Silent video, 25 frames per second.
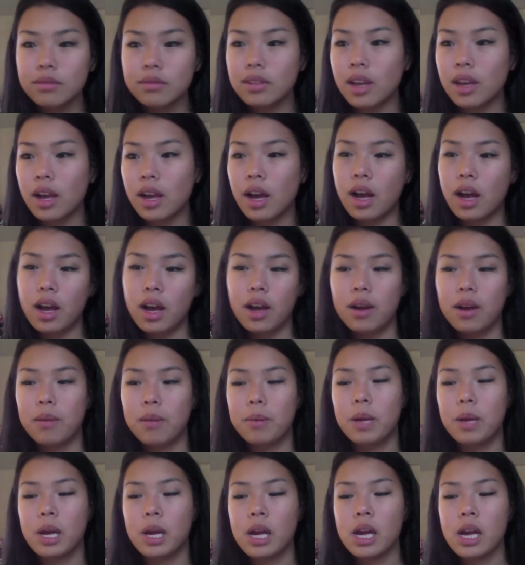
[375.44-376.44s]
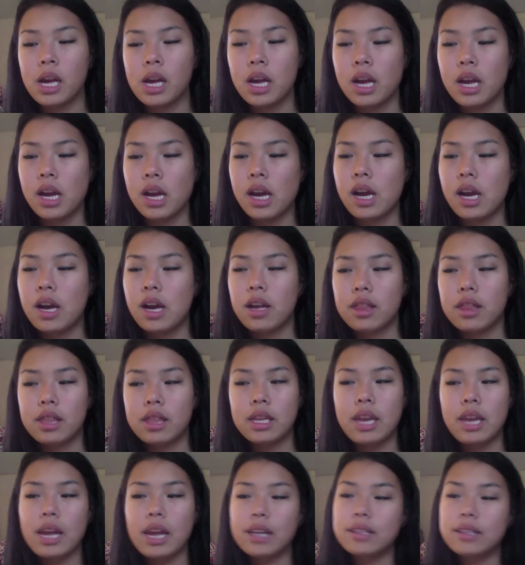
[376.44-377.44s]
The
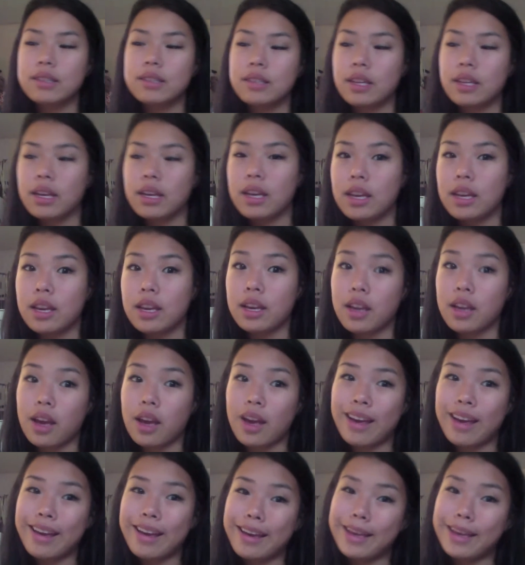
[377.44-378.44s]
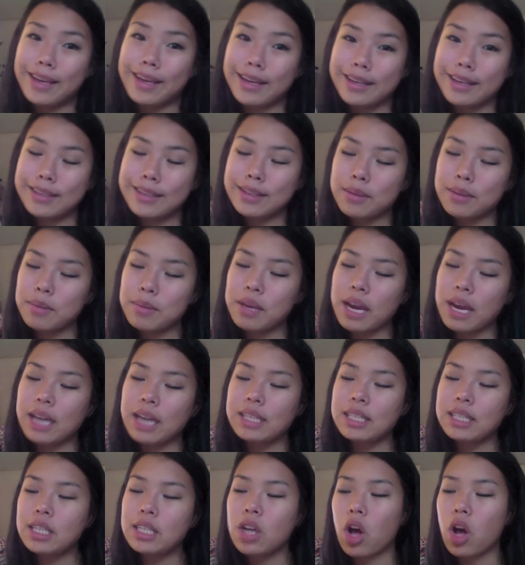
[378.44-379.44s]
next thing is something
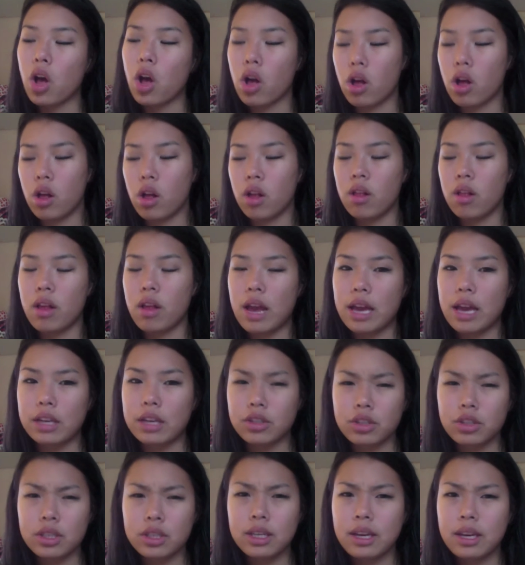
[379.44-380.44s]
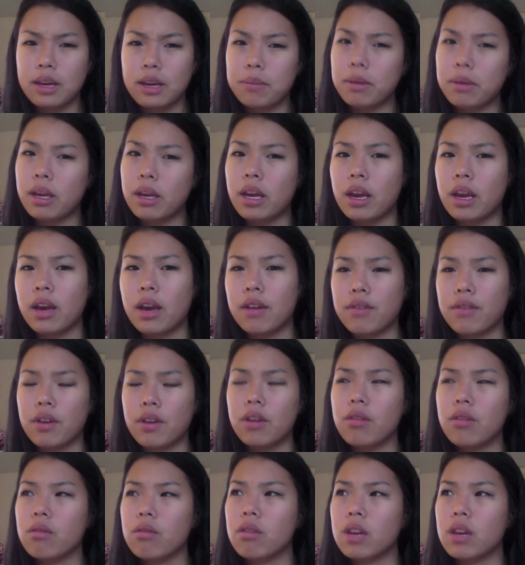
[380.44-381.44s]
I didn't haul. Actually, I might have.
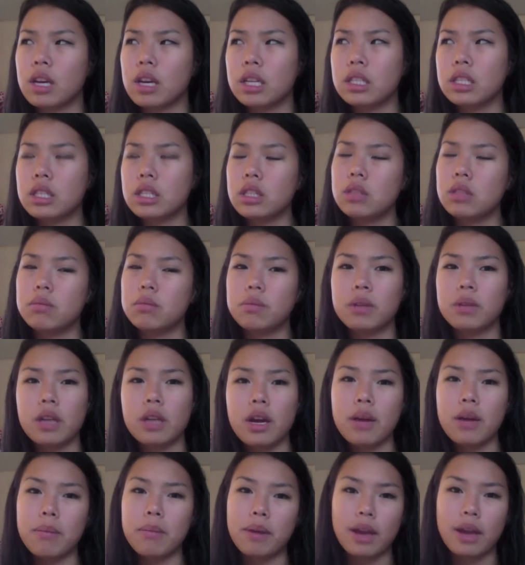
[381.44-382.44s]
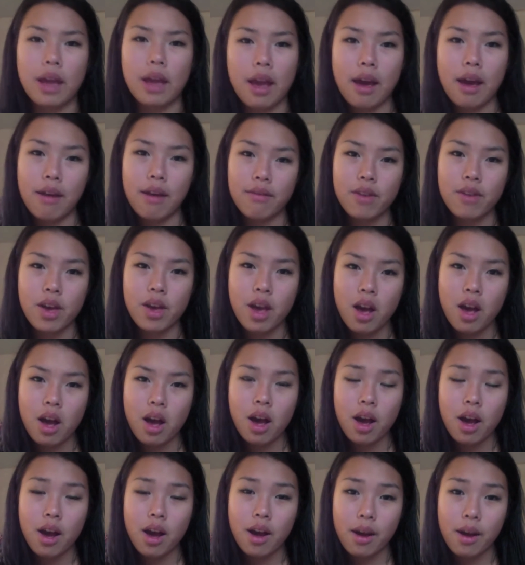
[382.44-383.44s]
I don't think I did, but I might have.
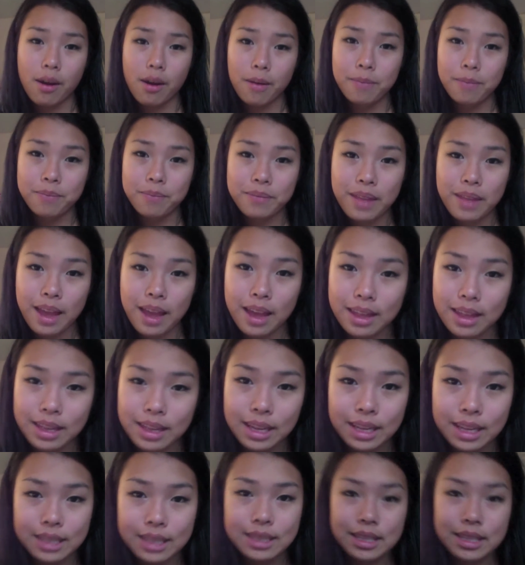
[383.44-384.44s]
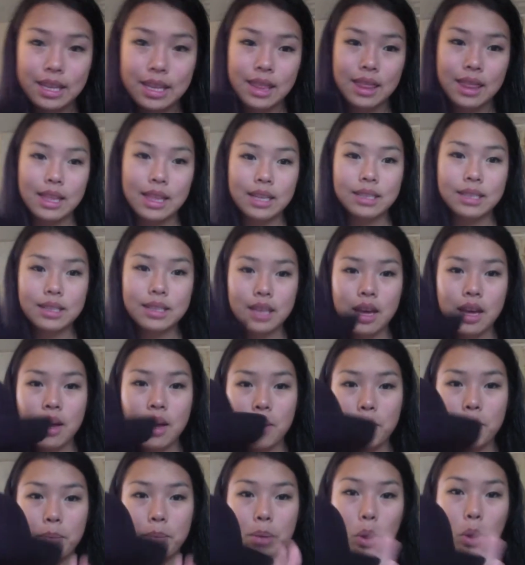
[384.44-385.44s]
And it's this
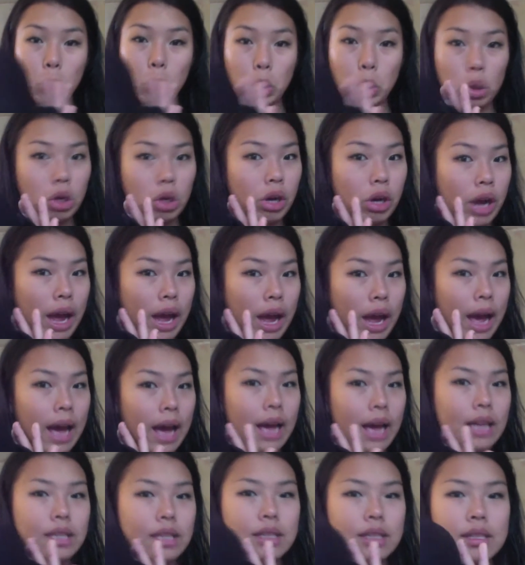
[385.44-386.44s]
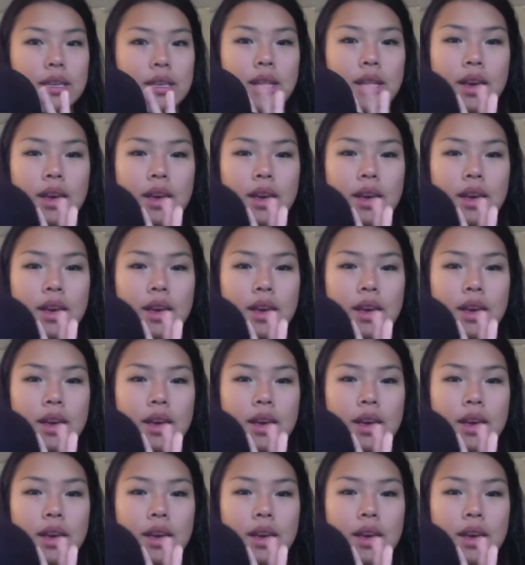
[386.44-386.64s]
bowler hat.